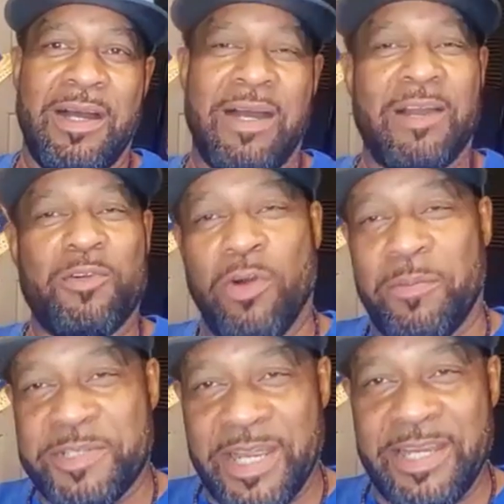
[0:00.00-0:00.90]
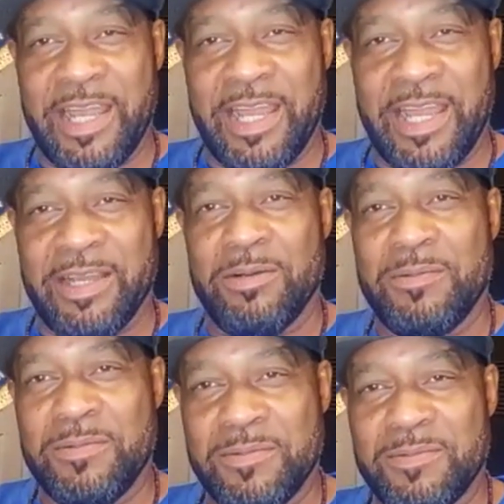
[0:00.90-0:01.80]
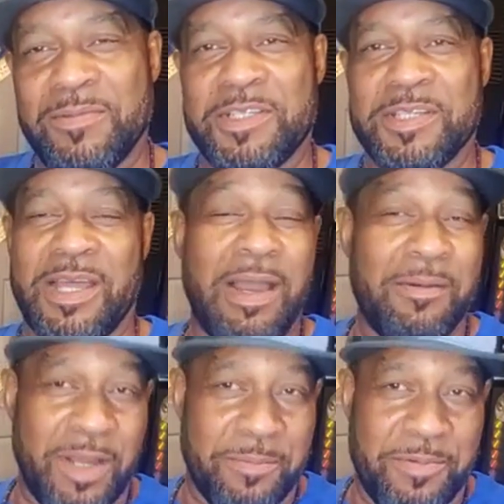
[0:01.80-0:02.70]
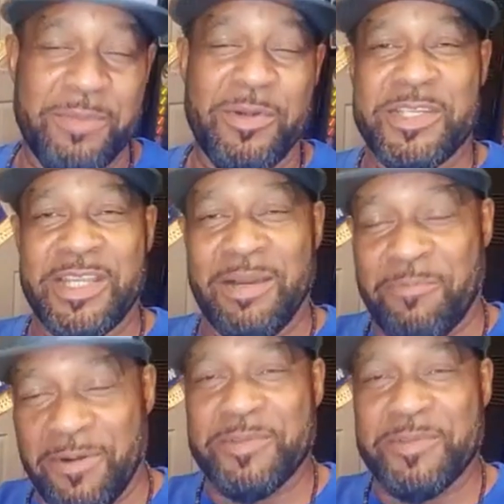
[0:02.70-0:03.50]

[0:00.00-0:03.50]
grew up in San Diego, which is, I pretty much say I'm from